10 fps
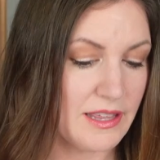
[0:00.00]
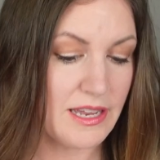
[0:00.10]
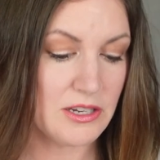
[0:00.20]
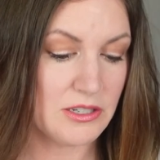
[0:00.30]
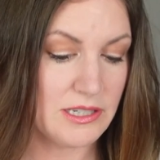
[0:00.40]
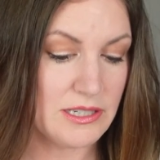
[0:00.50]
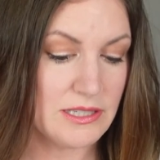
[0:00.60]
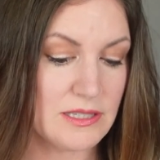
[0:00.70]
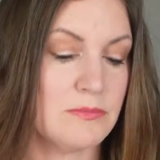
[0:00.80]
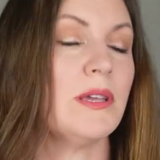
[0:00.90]
Thank
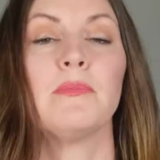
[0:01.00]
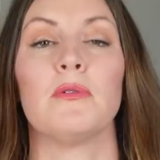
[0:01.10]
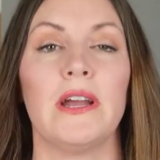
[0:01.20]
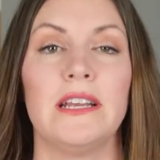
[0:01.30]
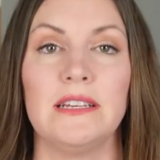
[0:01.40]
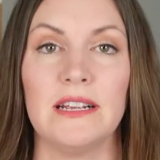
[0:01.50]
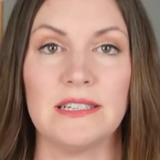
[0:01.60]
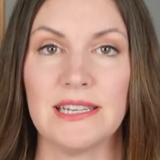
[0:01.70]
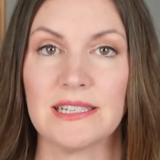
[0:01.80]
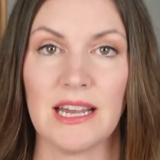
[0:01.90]
goodness people weighed in on
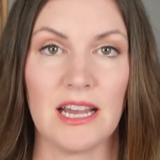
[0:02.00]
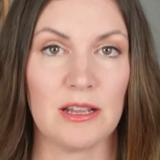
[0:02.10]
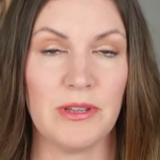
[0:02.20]
TikTok